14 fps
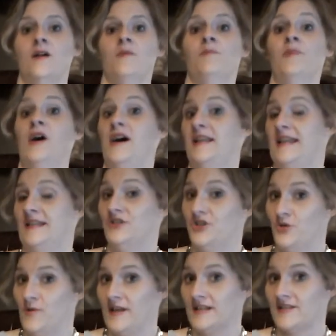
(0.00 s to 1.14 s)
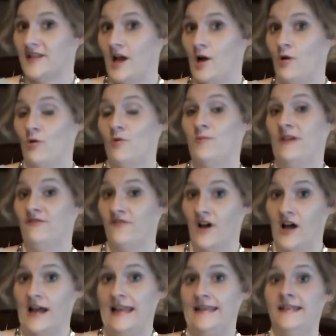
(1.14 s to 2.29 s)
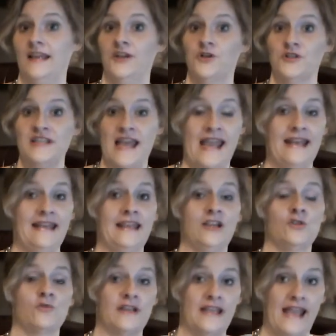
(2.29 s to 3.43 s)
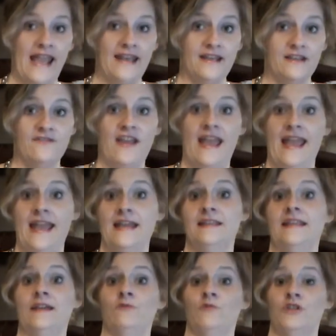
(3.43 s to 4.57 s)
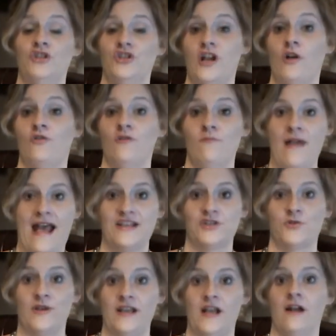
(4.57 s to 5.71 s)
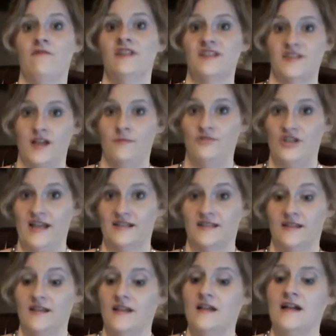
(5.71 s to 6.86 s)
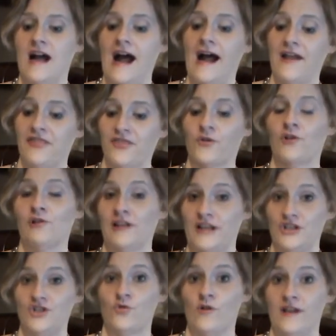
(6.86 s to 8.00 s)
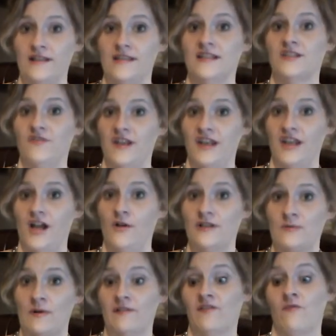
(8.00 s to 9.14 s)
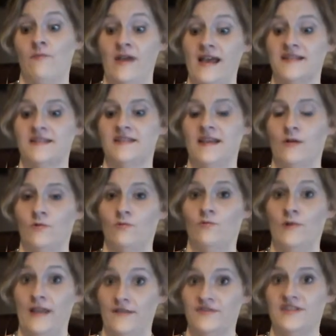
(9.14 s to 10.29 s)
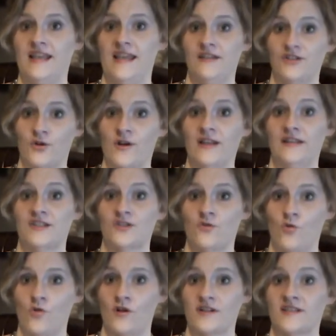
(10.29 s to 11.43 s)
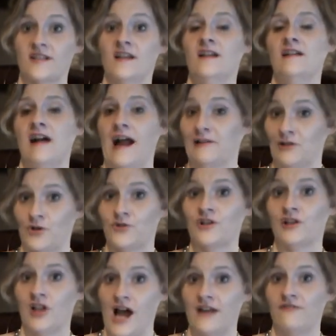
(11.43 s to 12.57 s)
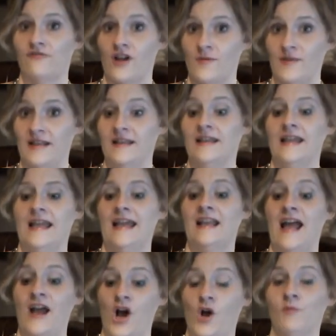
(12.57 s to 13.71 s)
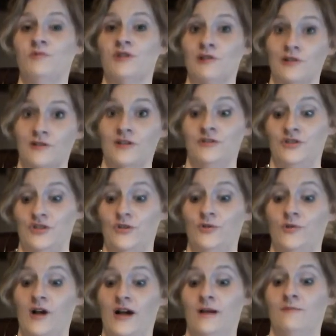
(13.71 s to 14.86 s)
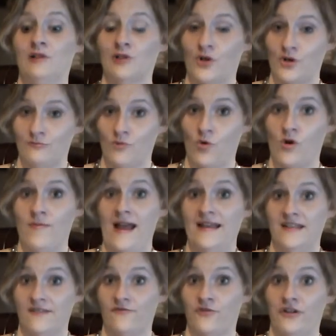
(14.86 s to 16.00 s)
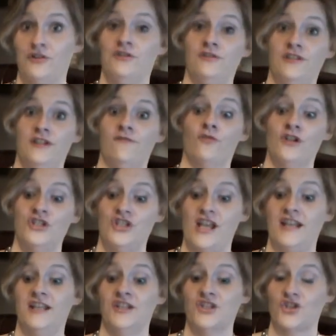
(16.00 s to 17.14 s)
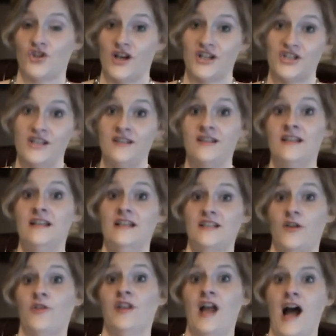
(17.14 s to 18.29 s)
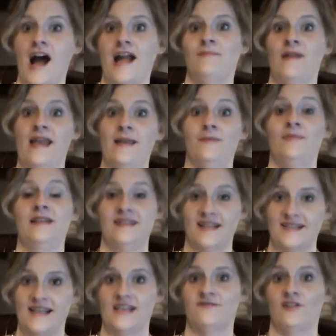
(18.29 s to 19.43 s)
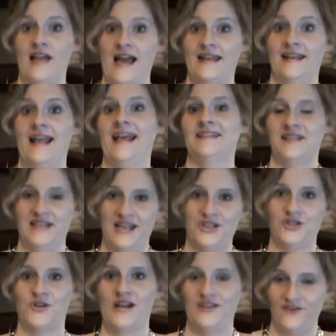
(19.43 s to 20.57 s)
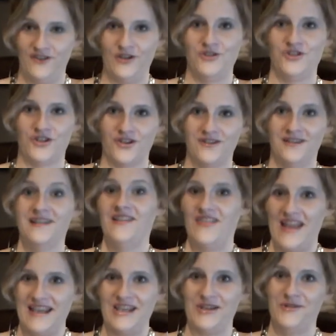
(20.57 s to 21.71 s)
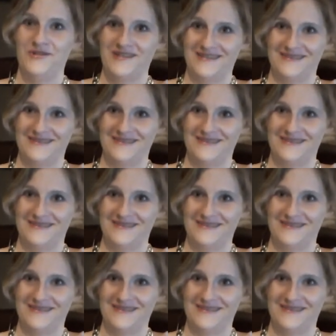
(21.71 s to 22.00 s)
But in doing so, it would be fun, entertaining, creative, and it would show the mastery of the subject. I thoroughly enjoyed this video. It's one of the best that we have seen during this course. I learned a lot from it, and I hope to learn more about differentiated instruction so that I may be successful at it as a teacher in the future. Thank you.